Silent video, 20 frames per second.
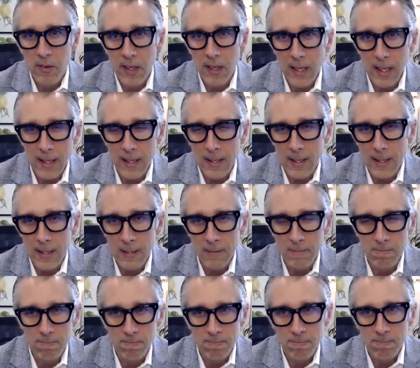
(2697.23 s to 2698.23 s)

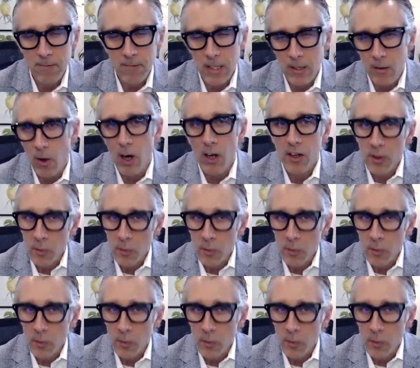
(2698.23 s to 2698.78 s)
all that